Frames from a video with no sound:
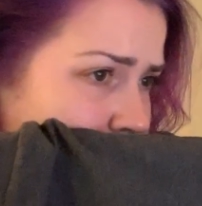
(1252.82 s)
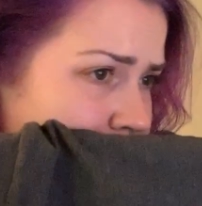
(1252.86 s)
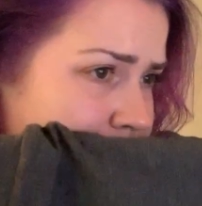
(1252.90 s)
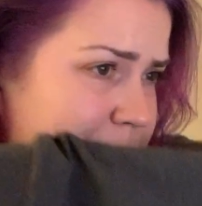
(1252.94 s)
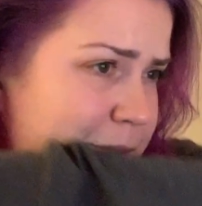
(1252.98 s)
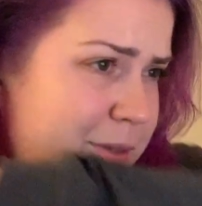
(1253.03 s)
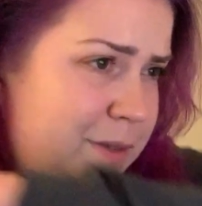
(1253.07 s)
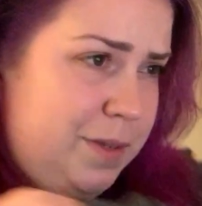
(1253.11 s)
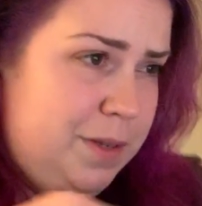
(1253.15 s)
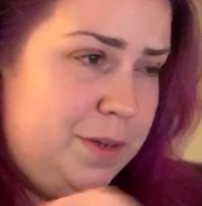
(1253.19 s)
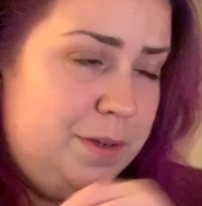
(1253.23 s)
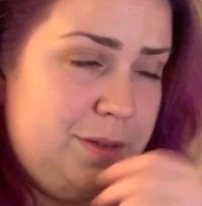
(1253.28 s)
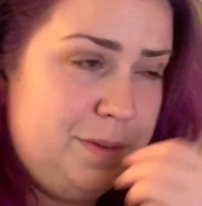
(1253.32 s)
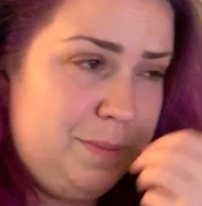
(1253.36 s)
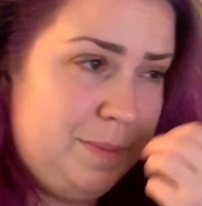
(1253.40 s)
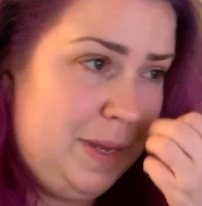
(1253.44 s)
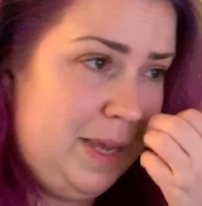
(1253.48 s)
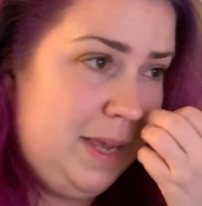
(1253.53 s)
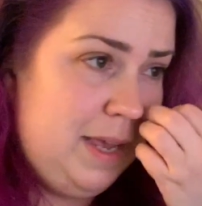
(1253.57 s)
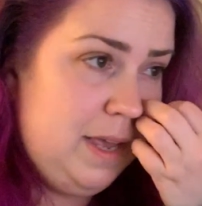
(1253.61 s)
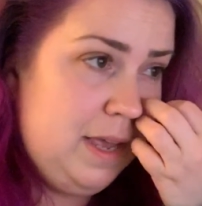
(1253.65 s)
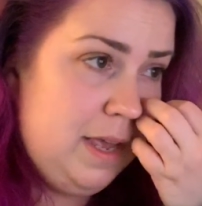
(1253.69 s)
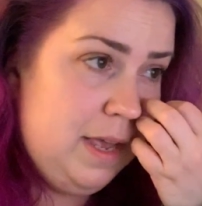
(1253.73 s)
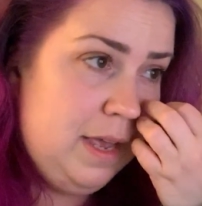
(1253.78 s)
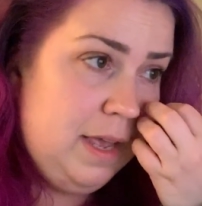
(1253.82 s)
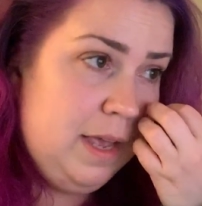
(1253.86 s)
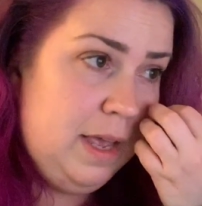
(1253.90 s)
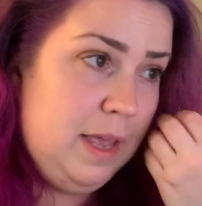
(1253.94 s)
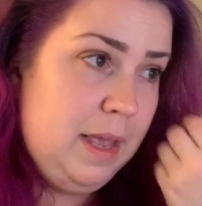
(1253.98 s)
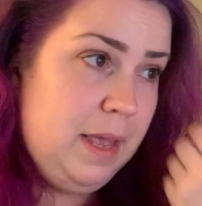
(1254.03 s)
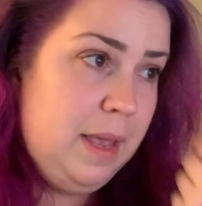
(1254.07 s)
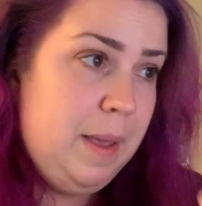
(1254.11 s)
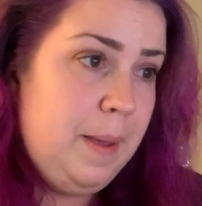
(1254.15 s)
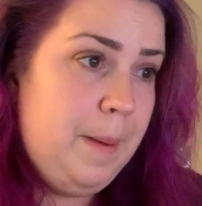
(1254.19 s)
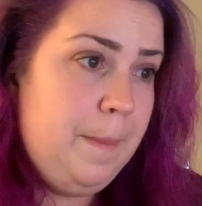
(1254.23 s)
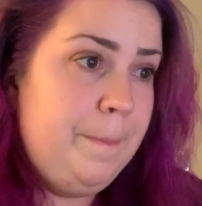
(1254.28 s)
Excuse me.
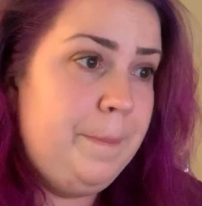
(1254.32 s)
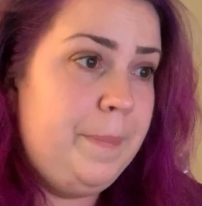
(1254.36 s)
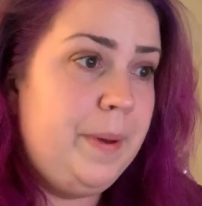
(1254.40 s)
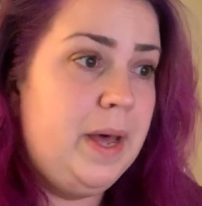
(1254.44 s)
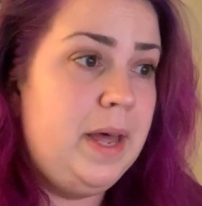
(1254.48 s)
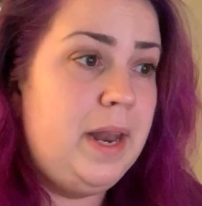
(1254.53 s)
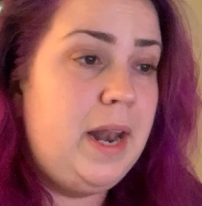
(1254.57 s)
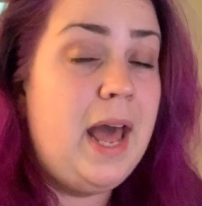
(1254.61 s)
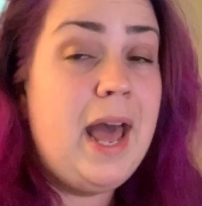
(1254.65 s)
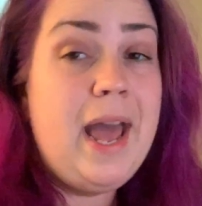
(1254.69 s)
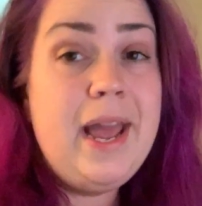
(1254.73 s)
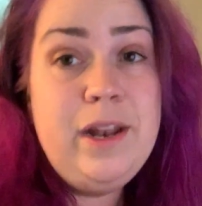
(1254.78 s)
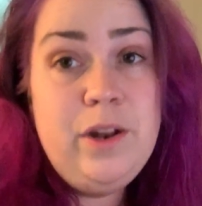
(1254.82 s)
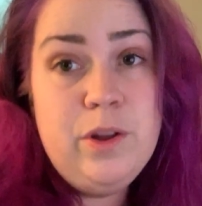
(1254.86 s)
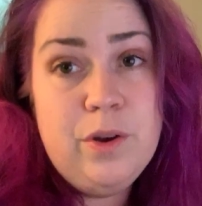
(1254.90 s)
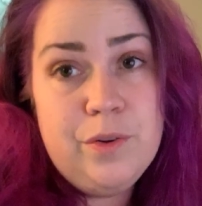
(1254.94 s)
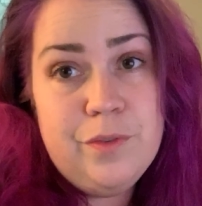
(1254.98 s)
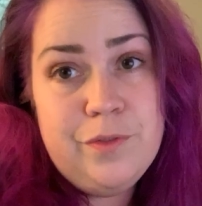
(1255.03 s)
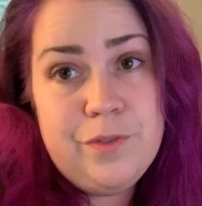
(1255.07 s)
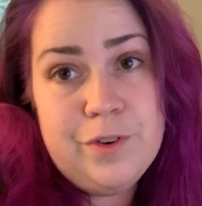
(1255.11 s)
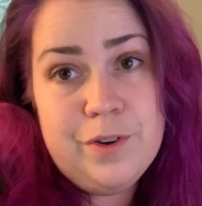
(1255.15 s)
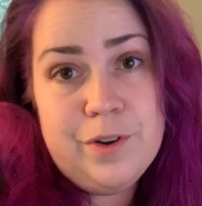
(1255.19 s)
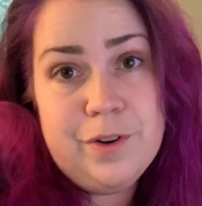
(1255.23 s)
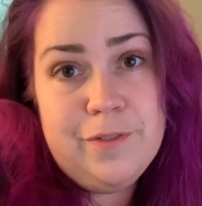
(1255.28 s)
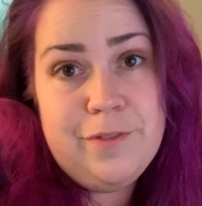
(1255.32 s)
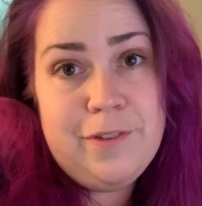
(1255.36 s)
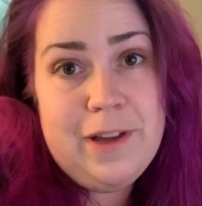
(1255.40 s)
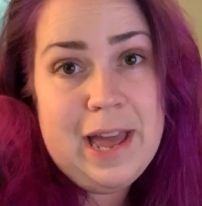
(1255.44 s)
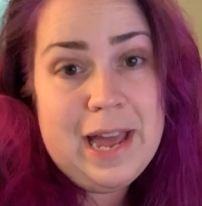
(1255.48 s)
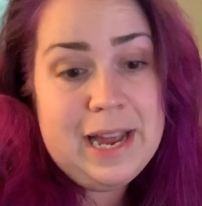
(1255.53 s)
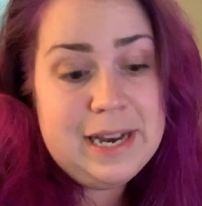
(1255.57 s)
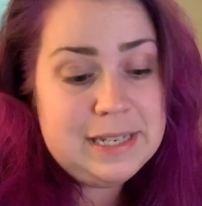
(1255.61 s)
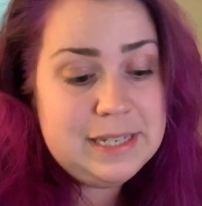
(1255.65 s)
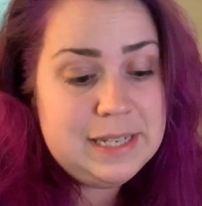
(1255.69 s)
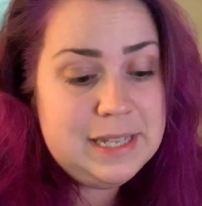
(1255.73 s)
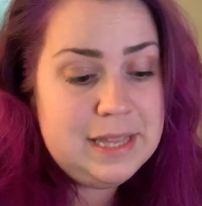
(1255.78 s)
But I know for a
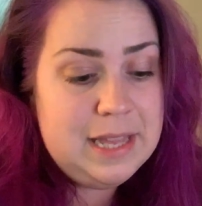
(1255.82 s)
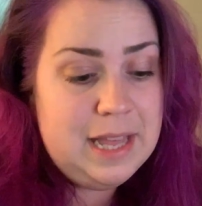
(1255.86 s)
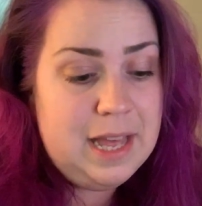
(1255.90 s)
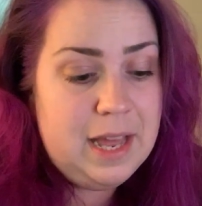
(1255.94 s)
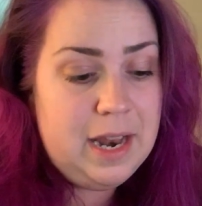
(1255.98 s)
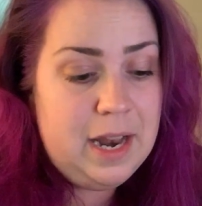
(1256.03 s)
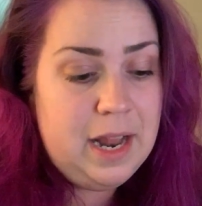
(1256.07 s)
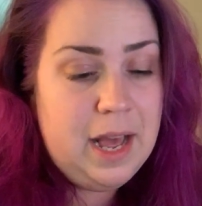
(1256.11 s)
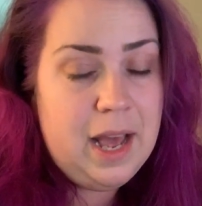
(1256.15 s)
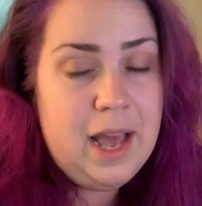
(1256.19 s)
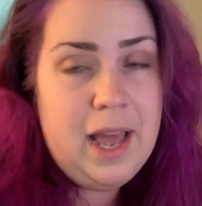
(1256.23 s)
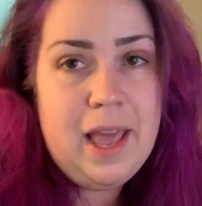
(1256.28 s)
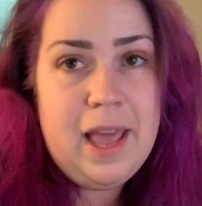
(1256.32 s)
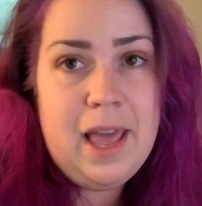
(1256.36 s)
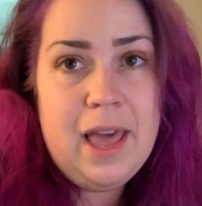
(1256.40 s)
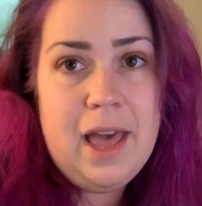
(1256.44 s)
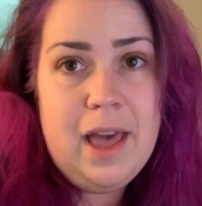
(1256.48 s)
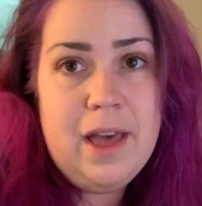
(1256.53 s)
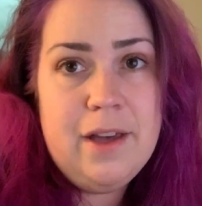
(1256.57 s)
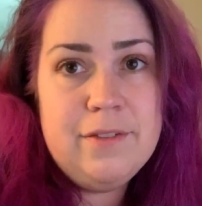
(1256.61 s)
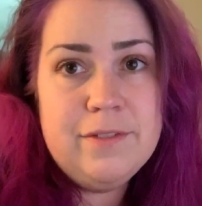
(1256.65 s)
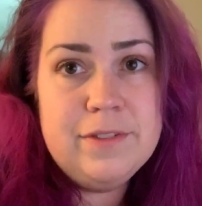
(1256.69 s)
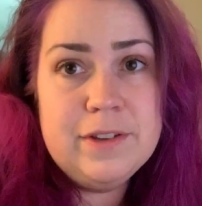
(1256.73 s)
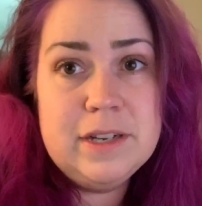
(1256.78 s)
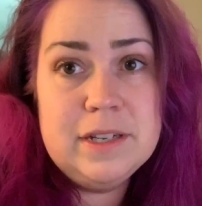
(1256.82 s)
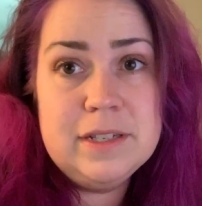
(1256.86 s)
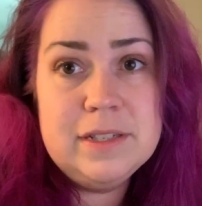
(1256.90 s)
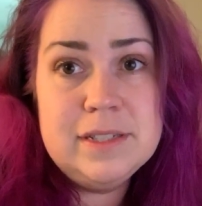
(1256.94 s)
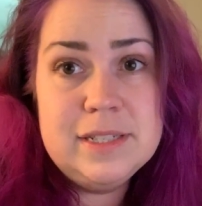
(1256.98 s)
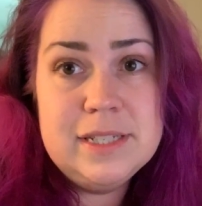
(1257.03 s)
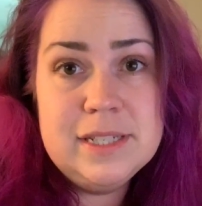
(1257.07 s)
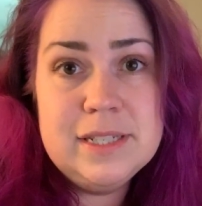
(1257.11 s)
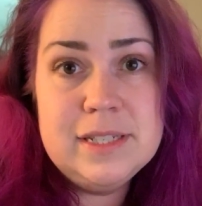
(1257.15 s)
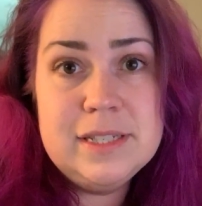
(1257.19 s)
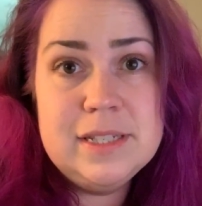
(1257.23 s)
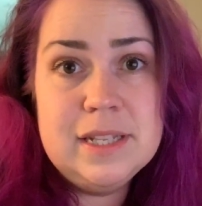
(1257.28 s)
fact that I have
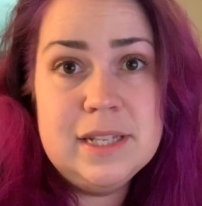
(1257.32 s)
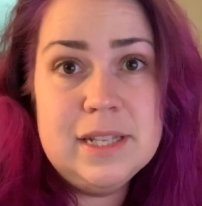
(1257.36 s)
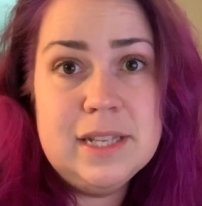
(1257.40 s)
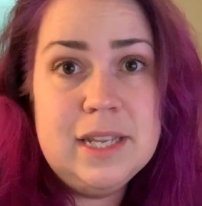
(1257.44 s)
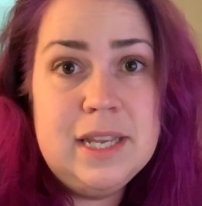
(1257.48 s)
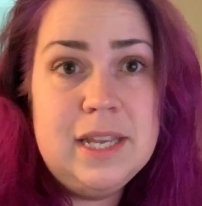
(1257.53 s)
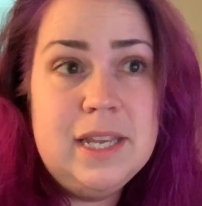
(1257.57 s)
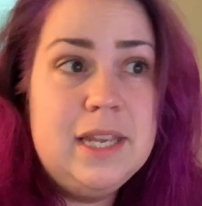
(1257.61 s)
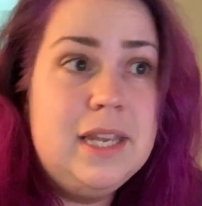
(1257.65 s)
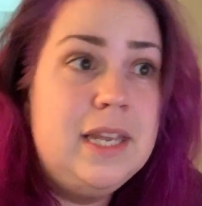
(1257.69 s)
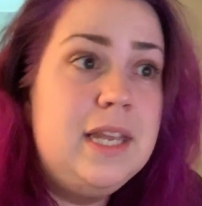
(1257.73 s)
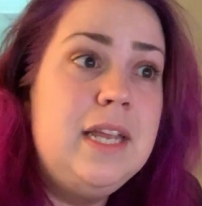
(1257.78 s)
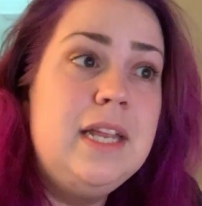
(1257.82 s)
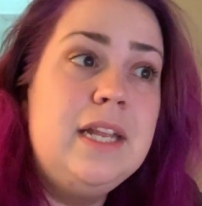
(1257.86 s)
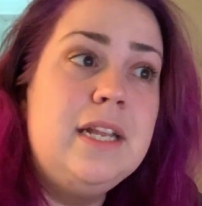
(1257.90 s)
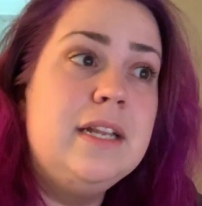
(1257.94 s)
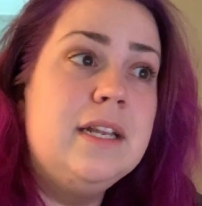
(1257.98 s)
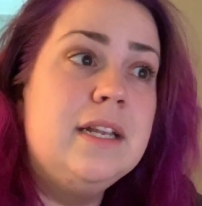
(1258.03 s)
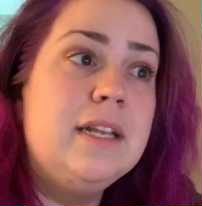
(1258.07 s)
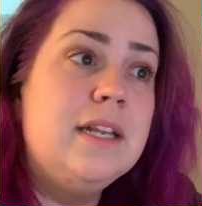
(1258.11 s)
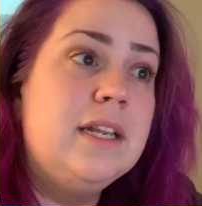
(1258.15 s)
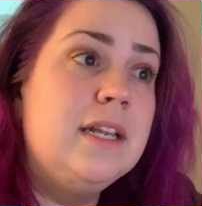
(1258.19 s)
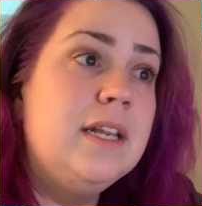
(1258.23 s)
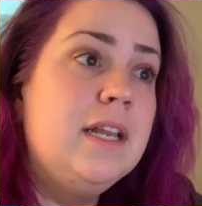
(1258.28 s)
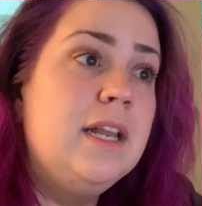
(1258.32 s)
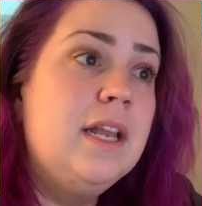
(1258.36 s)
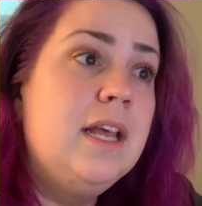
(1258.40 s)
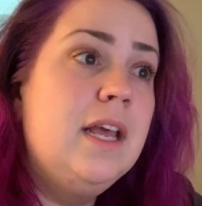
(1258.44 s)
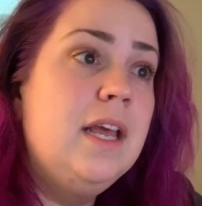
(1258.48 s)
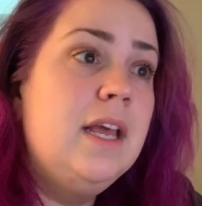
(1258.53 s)
consistently eaten